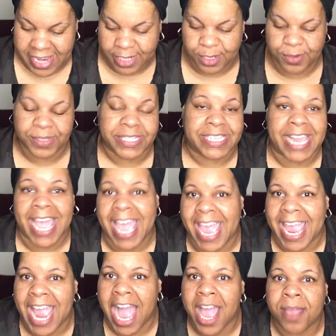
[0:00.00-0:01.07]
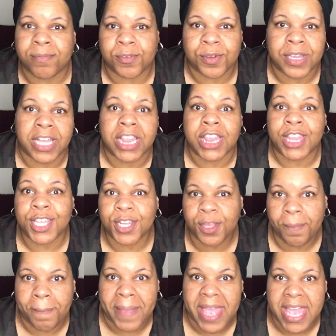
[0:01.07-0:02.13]
Today I'm doing a little
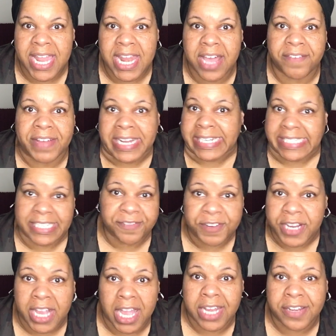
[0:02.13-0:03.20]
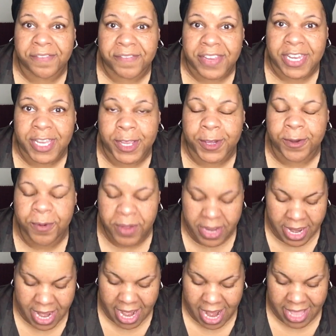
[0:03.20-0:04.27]
bit of a different kind of video
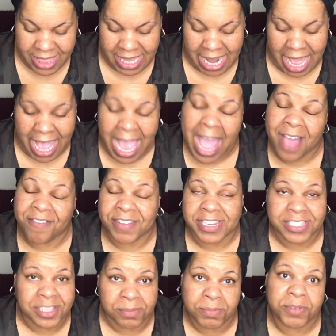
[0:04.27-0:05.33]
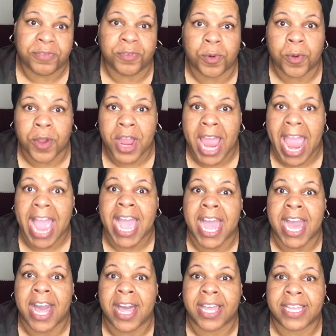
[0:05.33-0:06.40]
that I haven't done before.
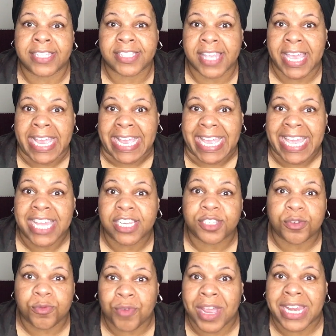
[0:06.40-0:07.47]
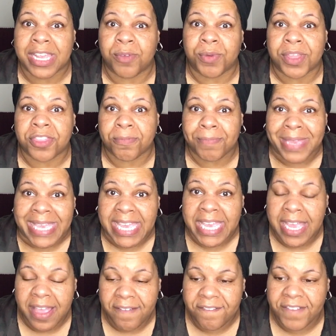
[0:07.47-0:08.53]
It's a get ready with
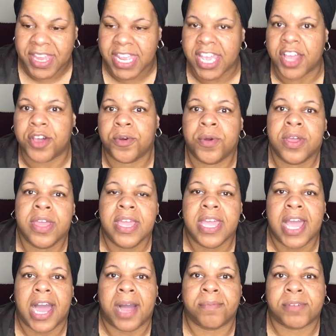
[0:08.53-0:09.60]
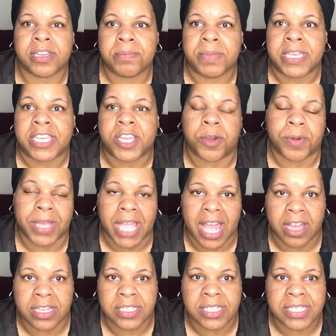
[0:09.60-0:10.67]
me video. I'm going to be going
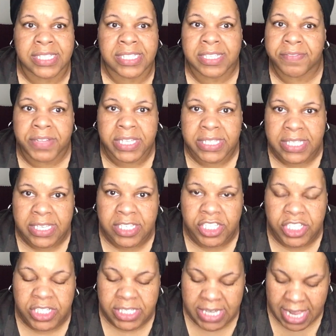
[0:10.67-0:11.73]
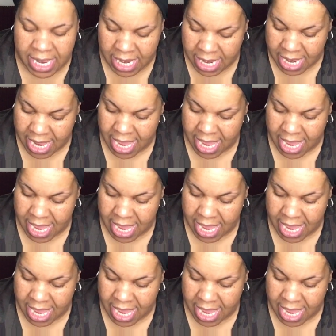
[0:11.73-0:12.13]
out into civilization today.